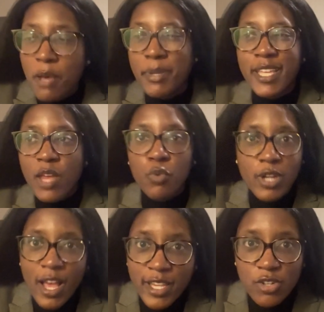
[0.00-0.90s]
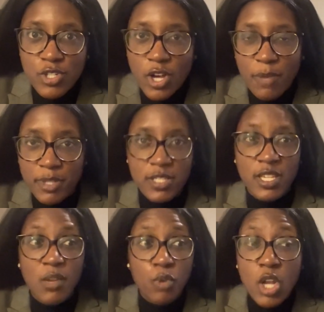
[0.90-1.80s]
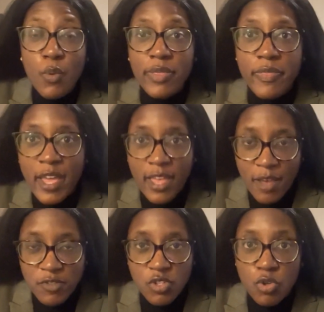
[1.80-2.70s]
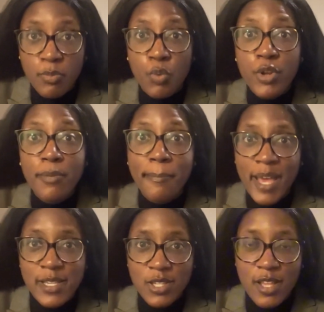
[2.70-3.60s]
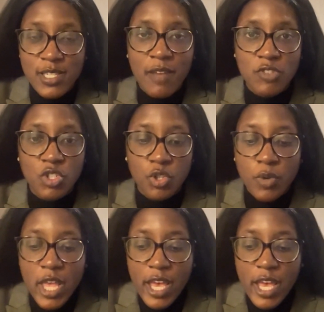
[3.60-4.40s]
But again, we're not here to talk about the team. We know what they have to do, but what do the mascots have to do?